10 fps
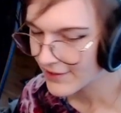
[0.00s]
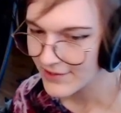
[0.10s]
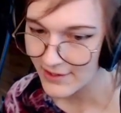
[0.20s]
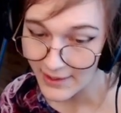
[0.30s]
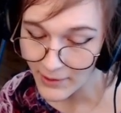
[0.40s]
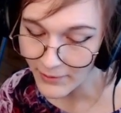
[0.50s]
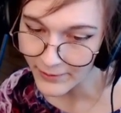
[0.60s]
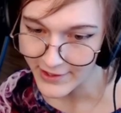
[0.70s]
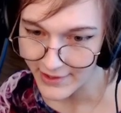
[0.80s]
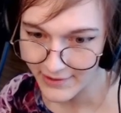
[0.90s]
So now what we
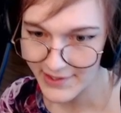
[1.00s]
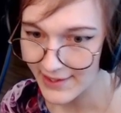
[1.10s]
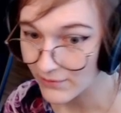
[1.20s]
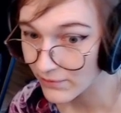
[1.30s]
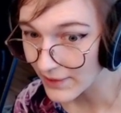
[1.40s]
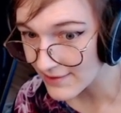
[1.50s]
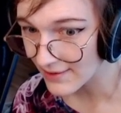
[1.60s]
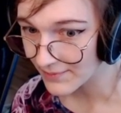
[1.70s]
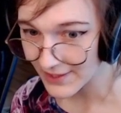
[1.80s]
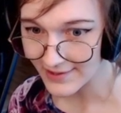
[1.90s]
want to do is that when
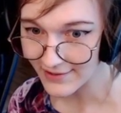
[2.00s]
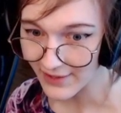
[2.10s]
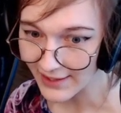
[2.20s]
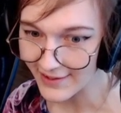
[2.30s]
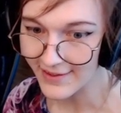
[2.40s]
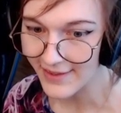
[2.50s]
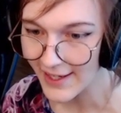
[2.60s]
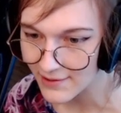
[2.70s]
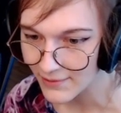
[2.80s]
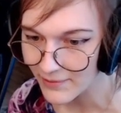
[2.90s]
something is invalid,
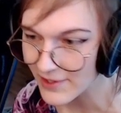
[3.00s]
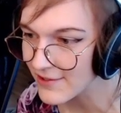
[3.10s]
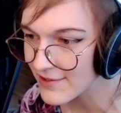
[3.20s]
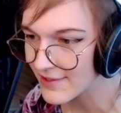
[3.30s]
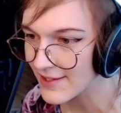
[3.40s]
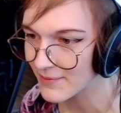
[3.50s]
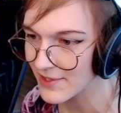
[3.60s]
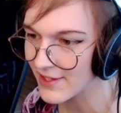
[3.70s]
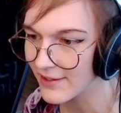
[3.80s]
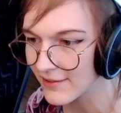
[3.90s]
that's when we use this
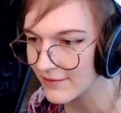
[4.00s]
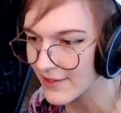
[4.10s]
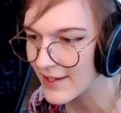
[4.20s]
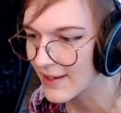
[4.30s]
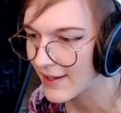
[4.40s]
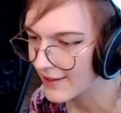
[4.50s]
material, right?